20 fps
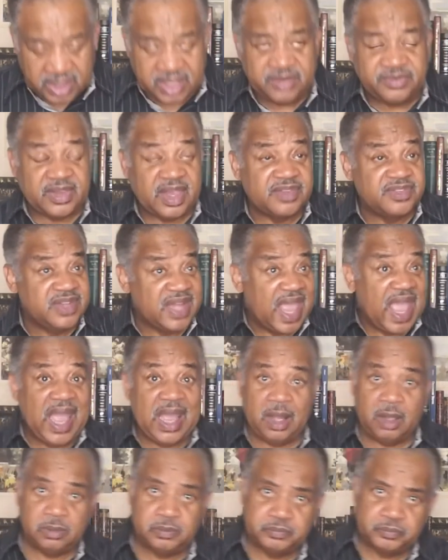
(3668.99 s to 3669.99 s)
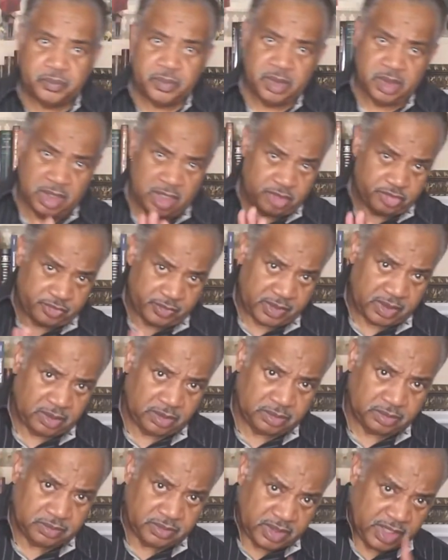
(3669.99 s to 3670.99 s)
He says, now,
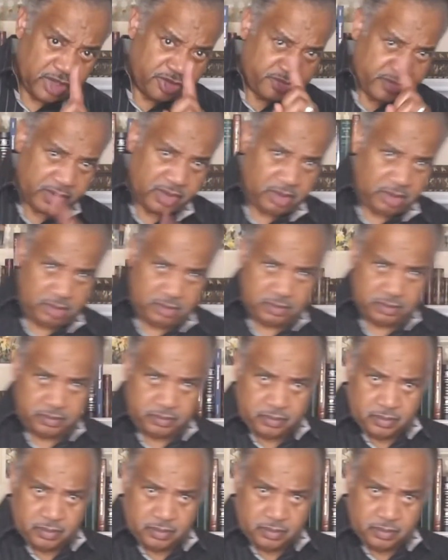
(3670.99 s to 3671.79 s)
Israel, Israel,